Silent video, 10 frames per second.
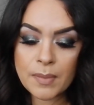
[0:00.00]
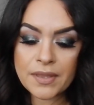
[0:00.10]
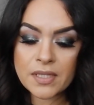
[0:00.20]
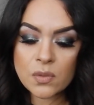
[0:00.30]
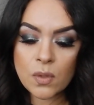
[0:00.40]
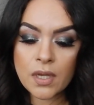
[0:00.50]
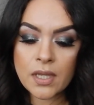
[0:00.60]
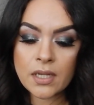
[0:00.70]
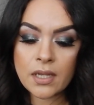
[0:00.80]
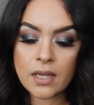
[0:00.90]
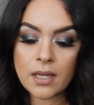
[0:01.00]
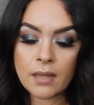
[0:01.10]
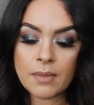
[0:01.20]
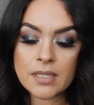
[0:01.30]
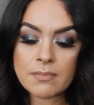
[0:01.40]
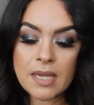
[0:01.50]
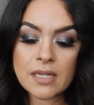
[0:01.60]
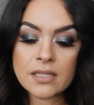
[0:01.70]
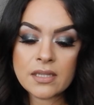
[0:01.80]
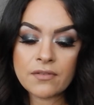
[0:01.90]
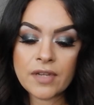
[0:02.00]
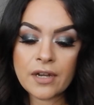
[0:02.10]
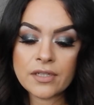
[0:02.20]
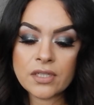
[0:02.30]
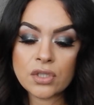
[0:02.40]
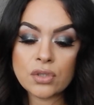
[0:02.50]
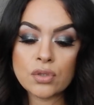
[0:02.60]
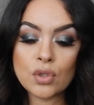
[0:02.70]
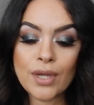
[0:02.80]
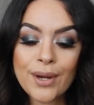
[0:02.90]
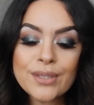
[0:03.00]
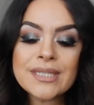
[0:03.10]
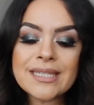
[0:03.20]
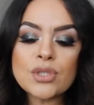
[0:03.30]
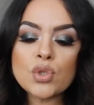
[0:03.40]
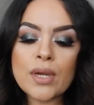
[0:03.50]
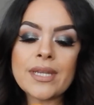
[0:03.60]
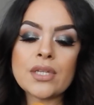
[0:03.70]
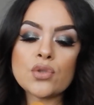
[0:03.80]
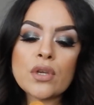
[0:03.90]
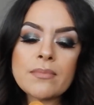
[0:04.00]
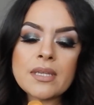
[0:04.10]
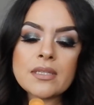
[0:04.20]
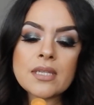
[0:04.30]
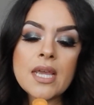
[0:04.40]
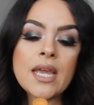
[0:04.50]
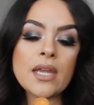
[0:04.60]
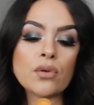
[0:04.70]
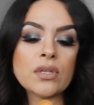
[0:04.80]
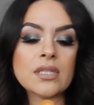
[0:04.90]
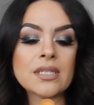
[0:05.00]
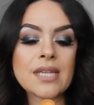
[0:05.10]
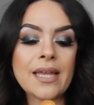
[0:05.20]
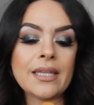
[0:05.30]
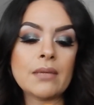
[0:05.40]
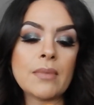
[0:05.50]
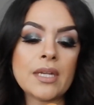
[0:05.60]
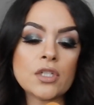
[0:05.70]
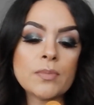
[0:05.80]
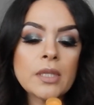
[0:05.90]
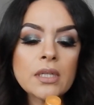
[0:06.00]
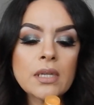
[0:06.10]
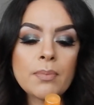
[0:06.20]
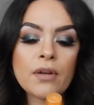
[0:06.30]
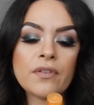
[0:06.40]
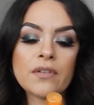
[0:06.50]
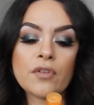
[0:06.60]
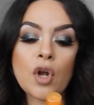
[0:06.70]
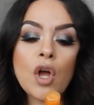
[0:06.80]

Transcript: But this one is maintenance of keratin straightening treatments, increases styling and manageability, perfect for